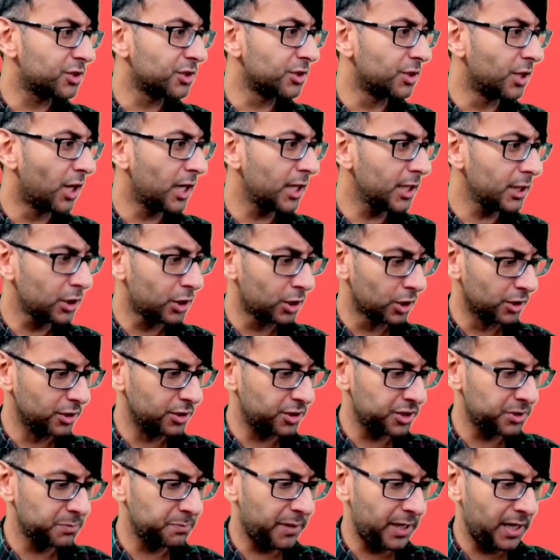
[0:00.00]
not a good
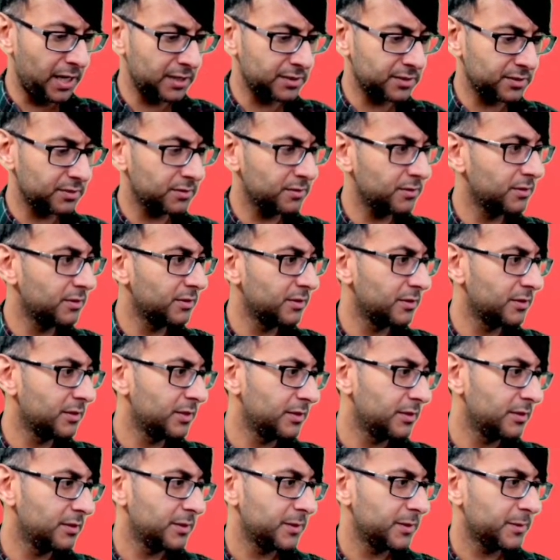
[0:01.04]
spot.
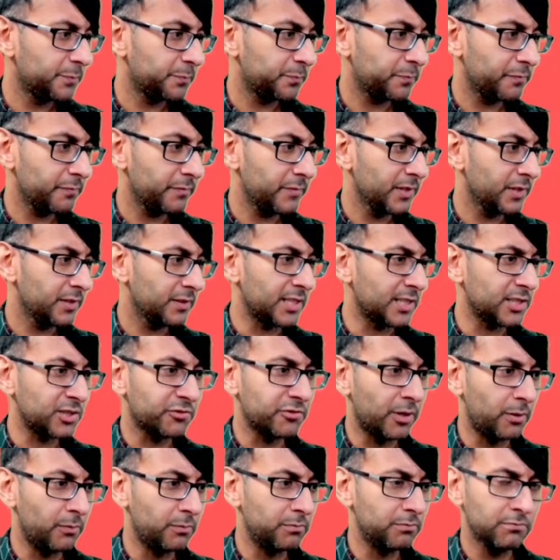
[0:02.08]
That's
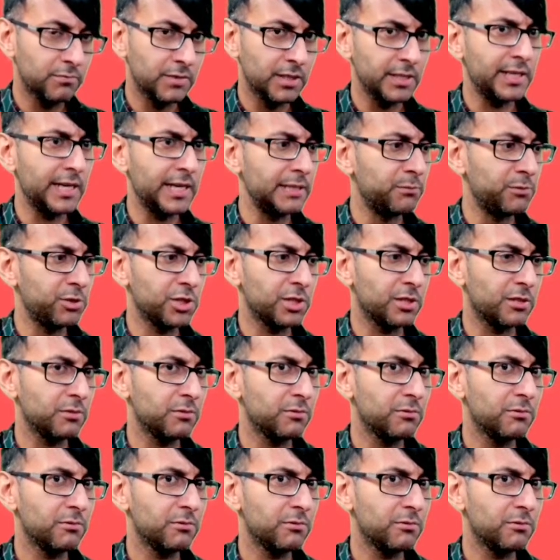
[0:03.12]
from a game show.